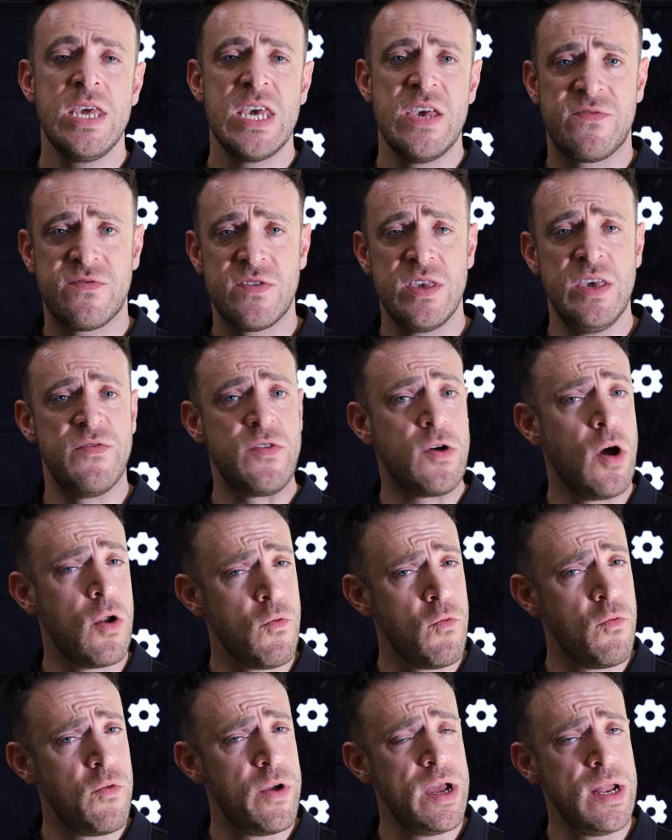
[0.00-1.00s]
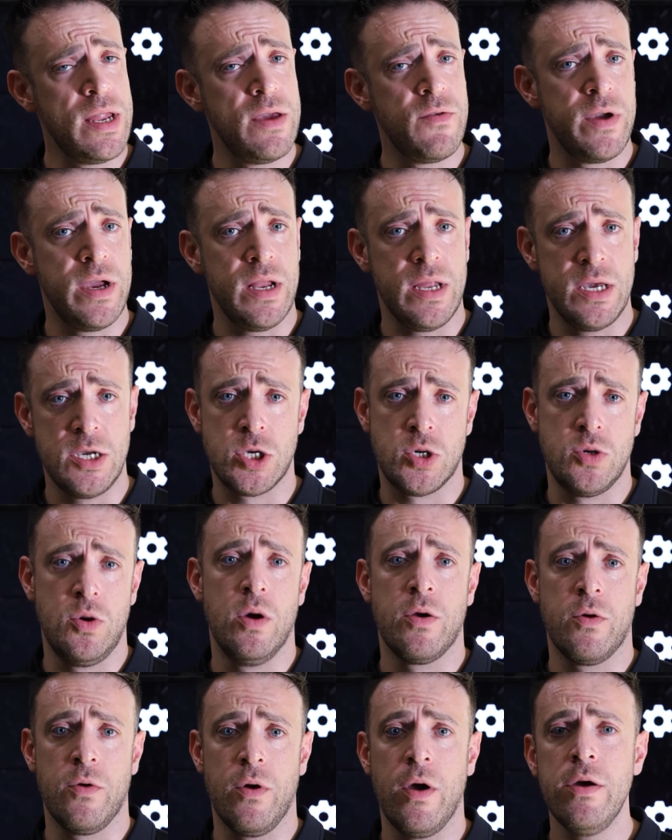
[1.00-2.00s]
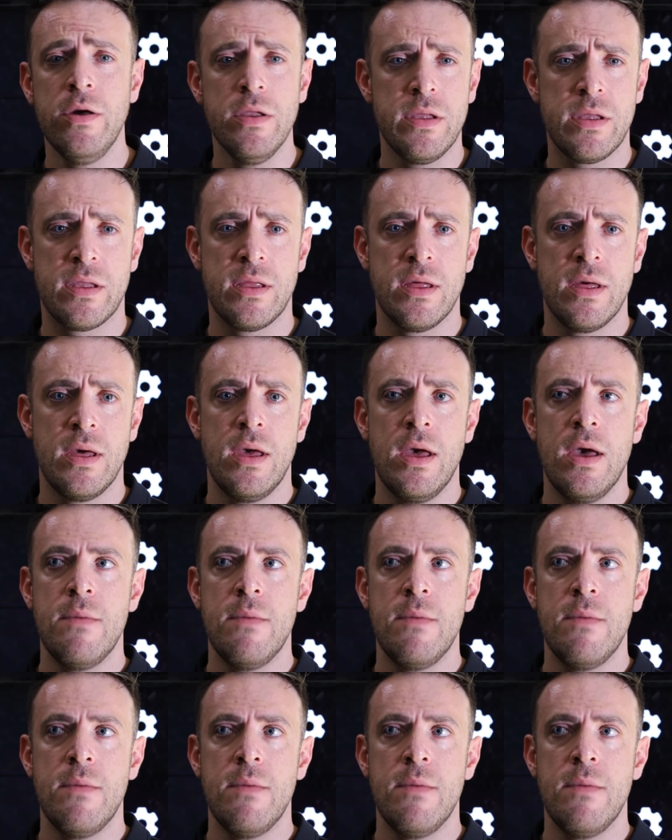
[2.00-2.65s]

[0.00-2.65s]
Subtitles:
you've got really, really strong growth.